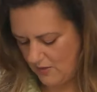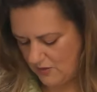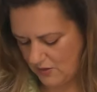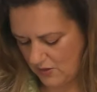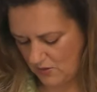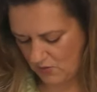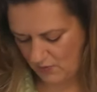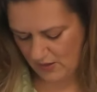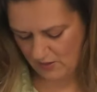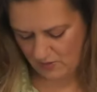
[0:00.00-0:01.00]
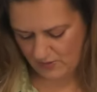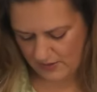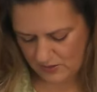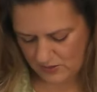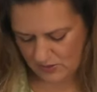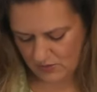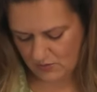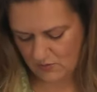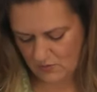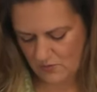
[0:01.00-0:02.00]
So we are going
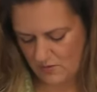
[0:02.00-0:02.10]
to